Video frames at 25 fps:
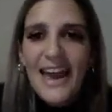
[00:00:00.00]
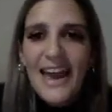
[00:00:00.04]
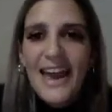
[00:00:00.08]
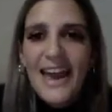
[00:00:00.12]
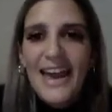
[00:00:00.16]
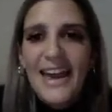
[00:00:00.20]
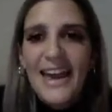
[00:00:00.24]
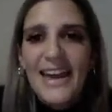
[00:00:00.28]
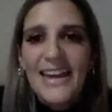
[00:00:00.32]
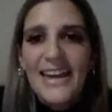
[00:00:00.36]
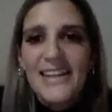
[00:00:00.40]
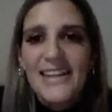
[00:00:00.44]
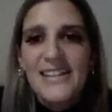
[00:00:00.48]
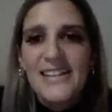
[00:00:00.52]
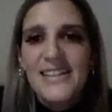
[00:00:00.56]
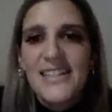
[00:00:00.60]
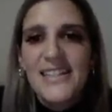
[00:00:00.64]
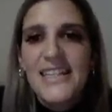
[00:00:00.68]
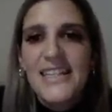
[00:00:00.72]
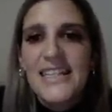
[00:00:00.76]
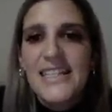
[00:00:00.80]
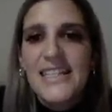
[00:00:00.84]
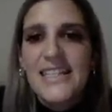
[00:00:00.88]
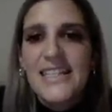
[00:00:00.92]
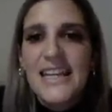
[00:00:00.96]
and
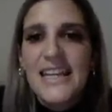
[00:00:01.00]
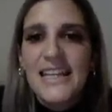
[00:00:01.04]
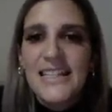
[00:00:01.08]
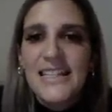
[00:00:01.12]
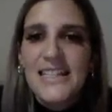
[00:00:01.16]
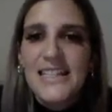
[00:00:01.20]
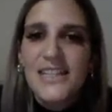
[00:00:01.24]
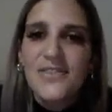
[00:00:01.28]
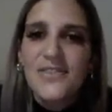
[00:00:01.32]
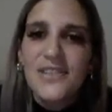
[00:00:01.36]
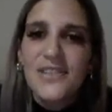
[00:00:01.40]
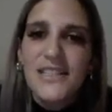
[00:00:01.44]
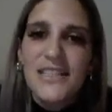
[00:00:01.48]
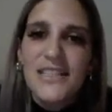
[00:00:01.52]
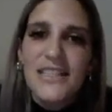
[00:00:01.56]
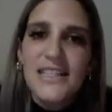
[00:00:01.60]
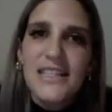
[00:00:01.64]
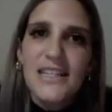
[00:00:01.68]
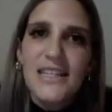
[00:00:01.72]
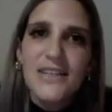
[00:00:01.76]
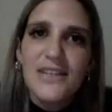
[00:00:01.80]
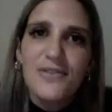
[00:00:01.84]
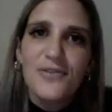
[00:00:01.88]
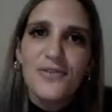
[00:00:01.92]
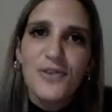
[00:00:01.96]
there's an
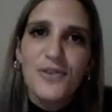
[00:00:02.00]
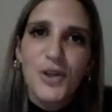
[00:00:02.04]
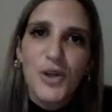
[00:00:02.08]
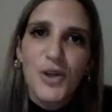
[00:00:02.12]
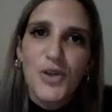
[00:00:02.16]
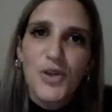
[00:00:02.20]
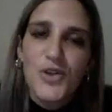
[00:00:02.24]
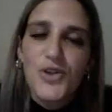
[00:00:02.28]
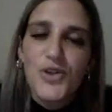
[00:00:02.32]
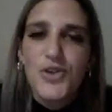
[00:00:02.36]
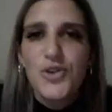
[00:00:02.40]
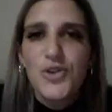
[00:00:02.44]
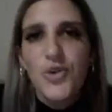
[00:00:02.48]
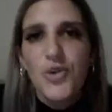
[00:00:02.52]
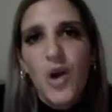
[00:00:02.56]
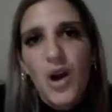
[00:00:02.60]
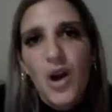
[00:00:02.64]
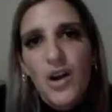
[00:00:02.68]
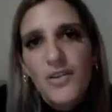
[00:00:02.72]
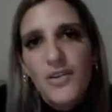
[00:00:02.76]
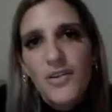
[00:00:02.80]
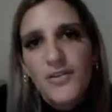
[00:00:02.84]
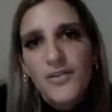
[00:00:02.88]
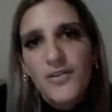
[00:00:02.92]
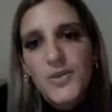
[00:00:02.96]
activity for you to do
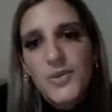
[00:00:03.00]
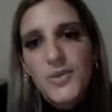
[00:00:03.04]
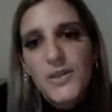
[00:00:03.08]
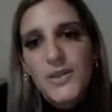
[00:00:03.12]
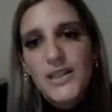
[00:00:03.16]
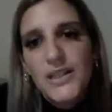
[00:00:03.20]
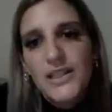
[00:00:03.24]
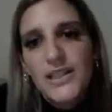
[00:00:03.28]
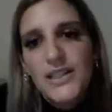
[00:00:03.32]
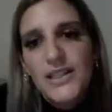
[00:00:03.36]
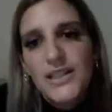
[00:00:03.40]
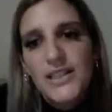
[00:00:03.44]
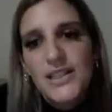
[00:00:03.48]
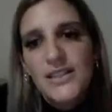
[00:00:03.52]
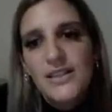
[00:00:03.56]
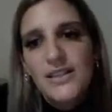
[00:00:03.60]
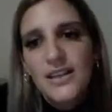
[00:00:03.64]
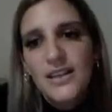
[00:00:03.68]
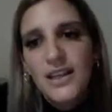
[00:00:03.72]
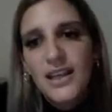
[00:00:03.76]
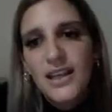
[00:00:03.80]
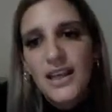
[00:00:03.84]
afterwards.